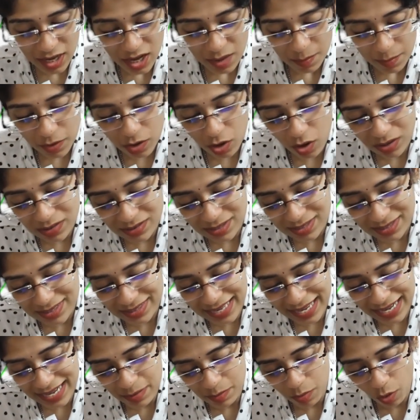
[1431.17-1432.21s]
because the
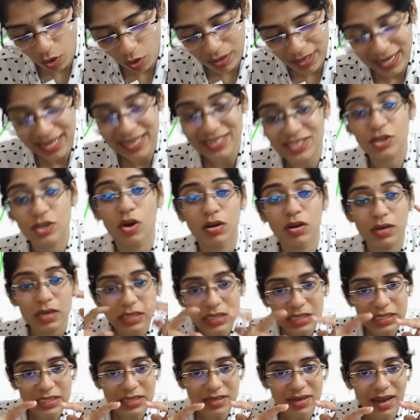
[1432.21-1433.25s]
cell body has got
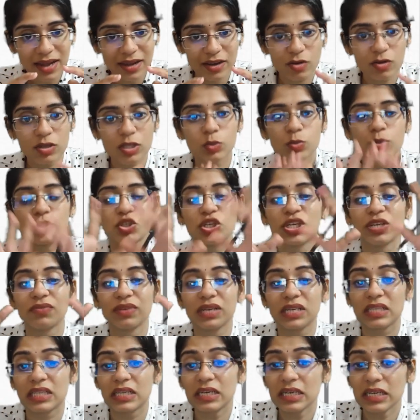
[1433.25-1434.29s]
Nissls granules which give
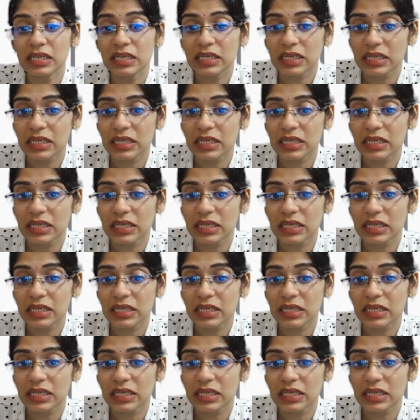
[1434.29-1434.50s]
it the